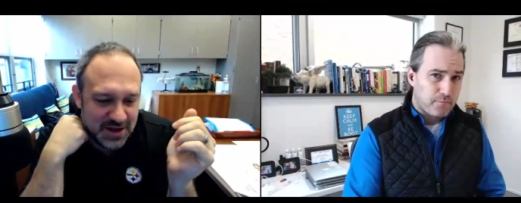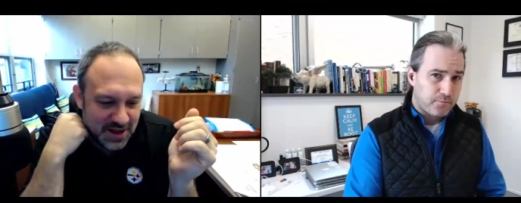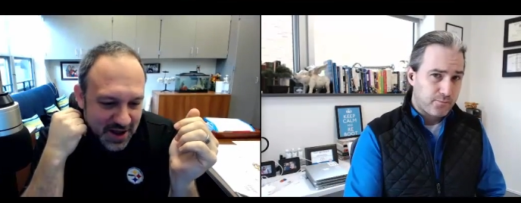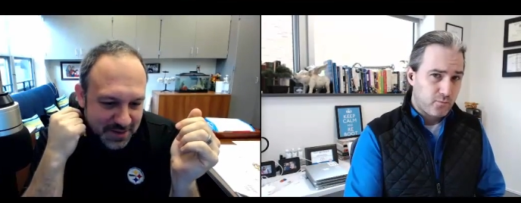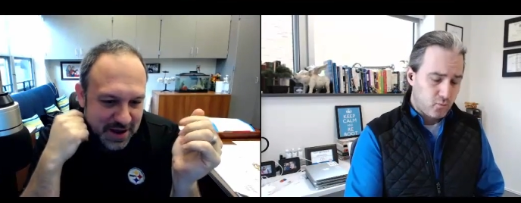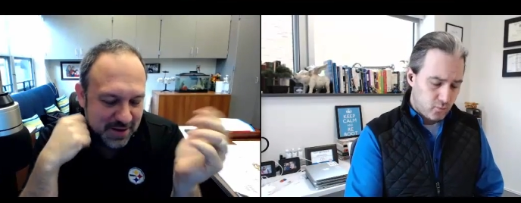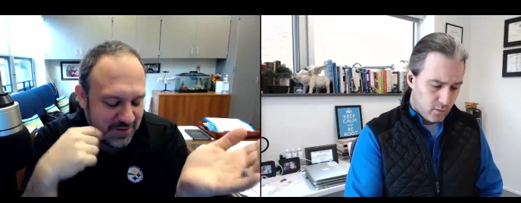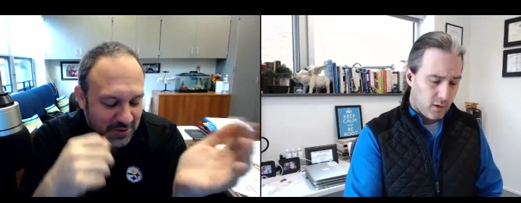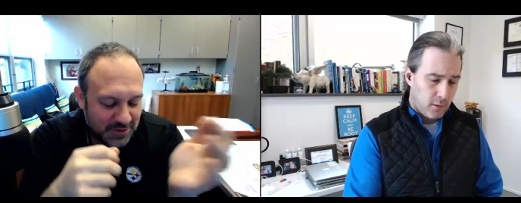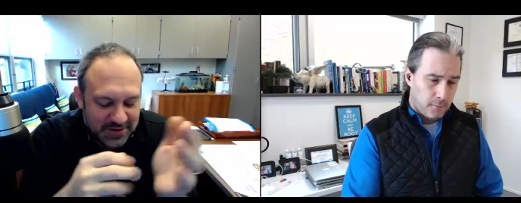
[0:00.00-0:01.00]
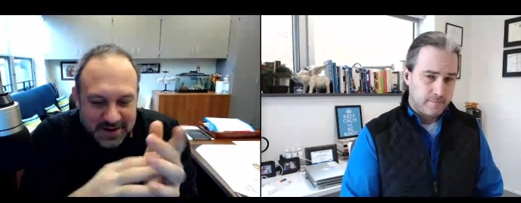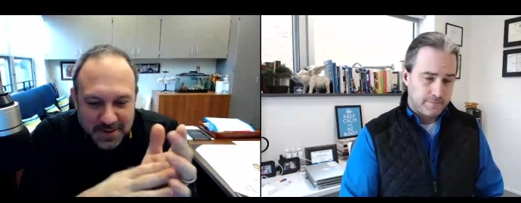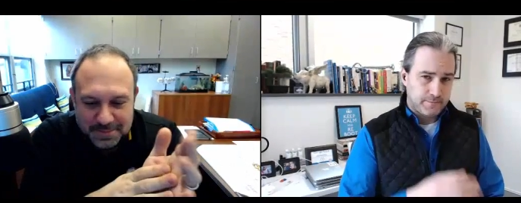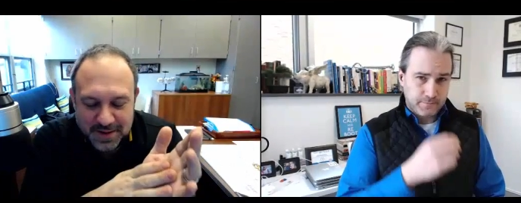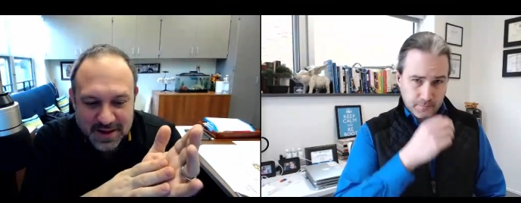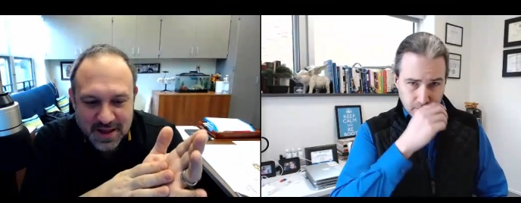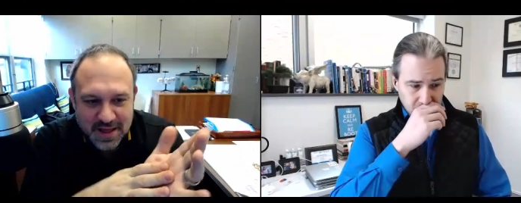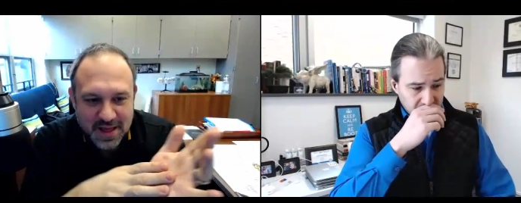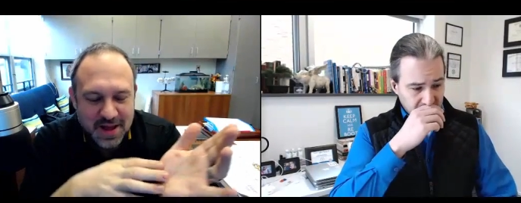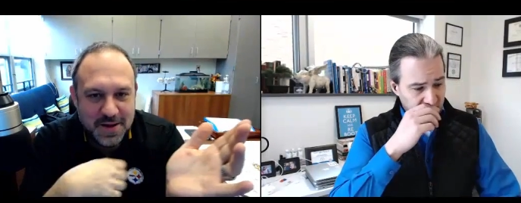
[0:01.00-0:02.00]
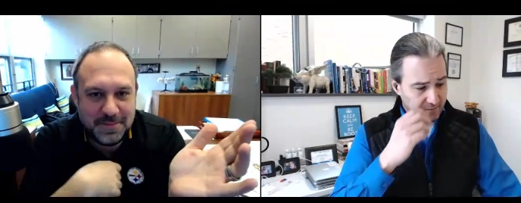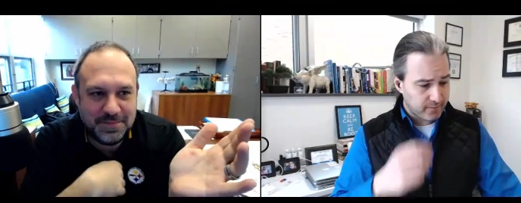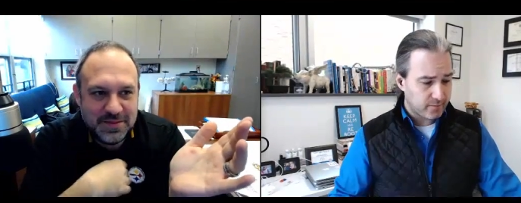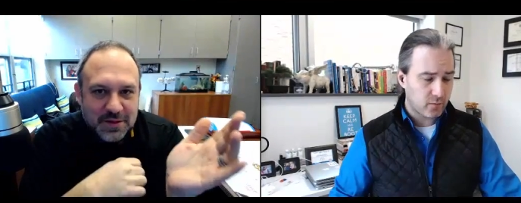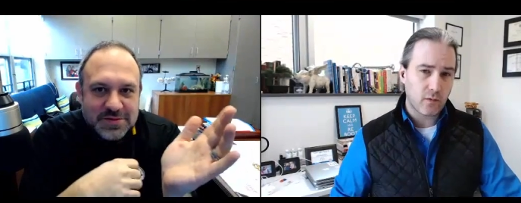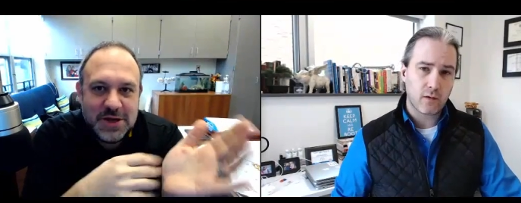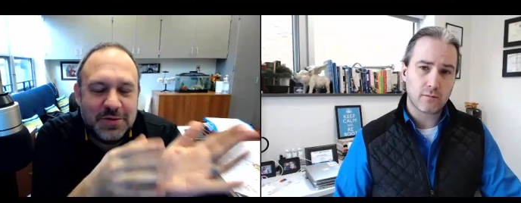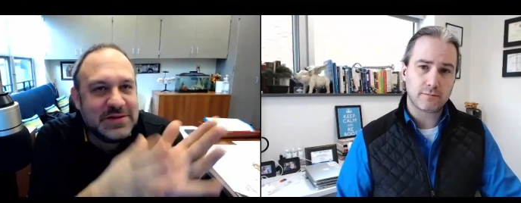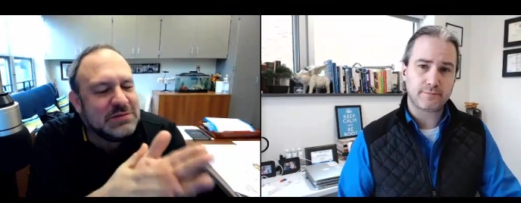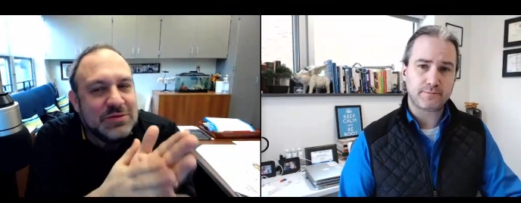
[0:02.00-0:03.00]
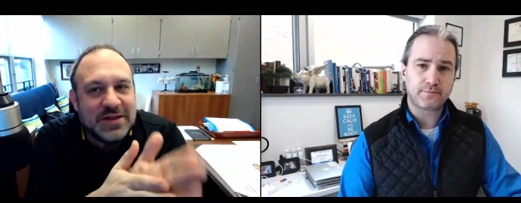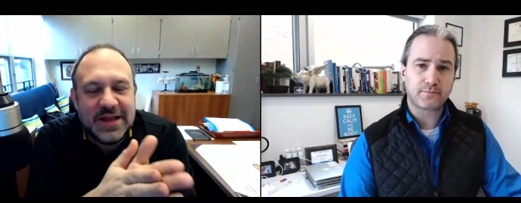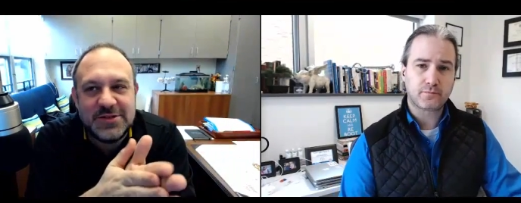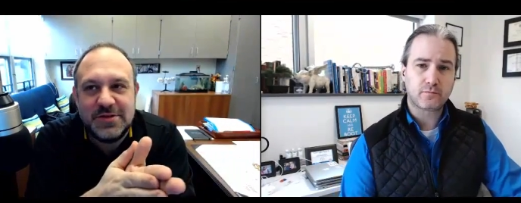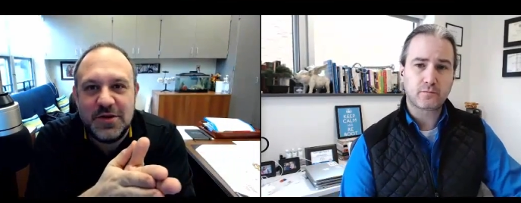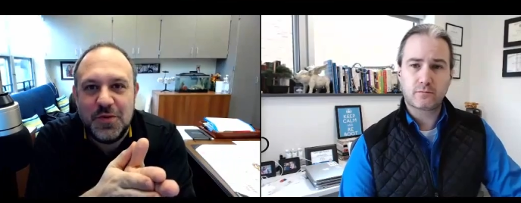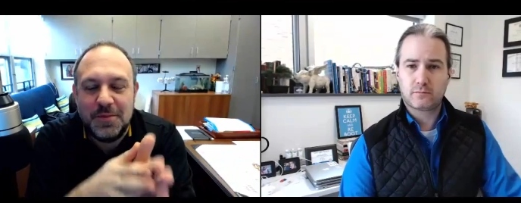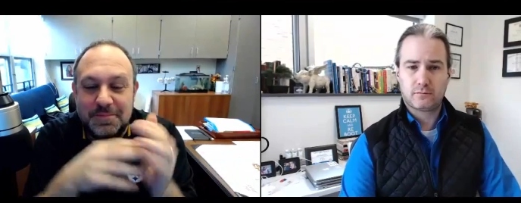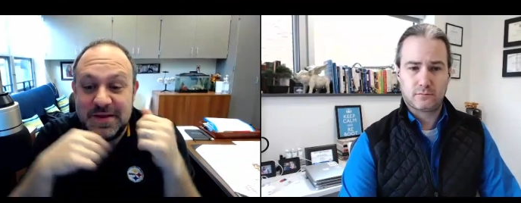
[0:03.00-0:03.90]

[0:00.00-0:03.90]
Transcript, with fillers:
Speaker 1: Um, I'll have to look it up. But um, there was always a really interesting quote.